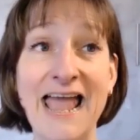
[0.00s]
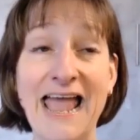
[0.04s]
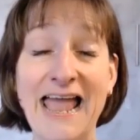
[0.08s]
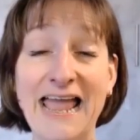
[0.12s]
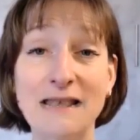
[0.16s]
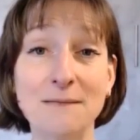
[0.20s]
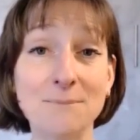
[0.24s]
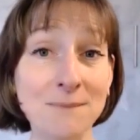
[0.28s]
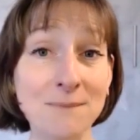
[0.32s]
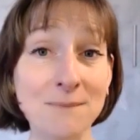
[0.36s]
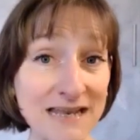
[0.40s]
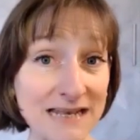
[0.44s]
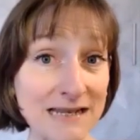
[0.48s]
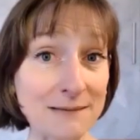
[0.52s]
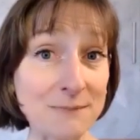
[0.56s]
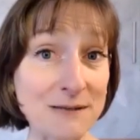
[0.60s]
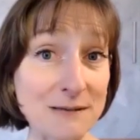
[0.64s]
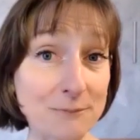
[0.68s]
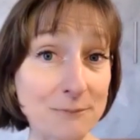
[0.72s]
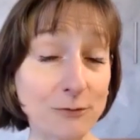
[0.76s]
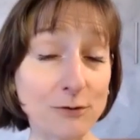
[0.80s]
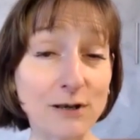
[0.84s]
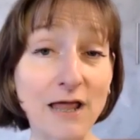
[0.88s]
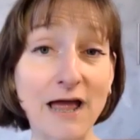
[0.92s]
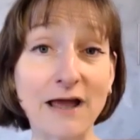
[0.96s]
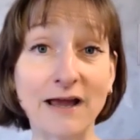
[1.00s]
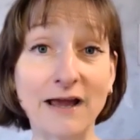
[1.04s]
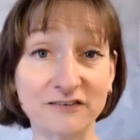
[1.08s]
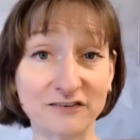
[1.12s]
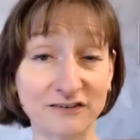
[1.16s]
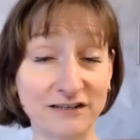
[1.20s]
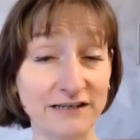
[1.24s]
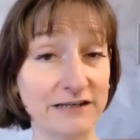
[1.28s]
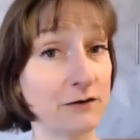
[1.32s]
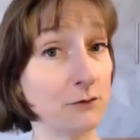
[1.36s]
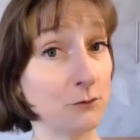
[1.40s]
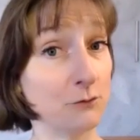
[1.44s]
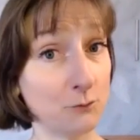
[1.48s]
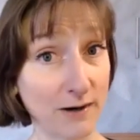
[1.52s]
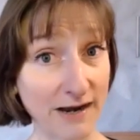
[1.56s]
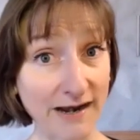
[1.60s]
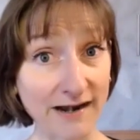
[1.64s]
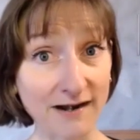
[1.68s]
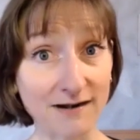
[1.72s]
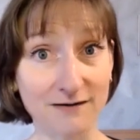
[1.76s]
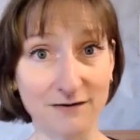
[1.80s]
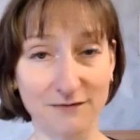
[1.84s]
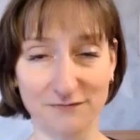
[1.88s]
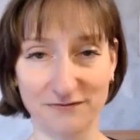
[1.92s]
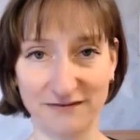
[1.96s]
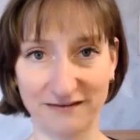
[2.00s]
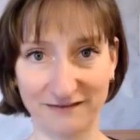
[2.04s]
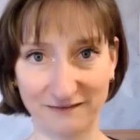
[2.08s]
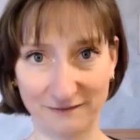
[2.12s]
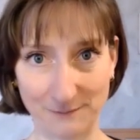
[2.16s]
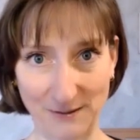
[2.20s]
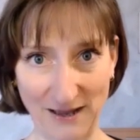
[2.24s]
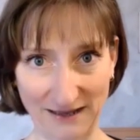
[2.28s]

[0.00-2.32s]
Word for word: And many people are actually aware of this